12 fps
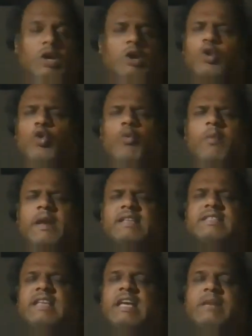Nobody
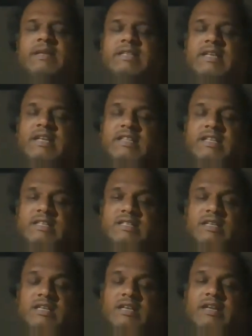is there basically in this
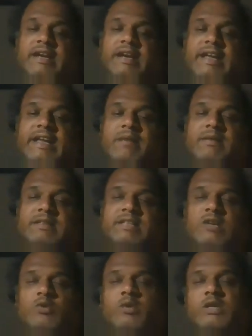India
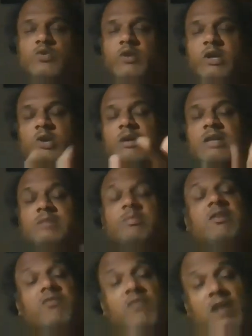basically who is going to ask.
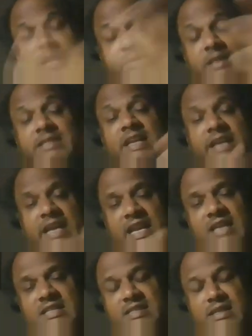But world basically can
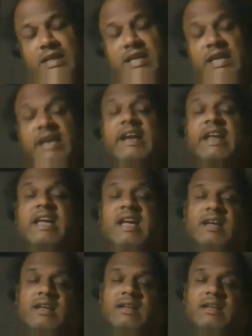ask India.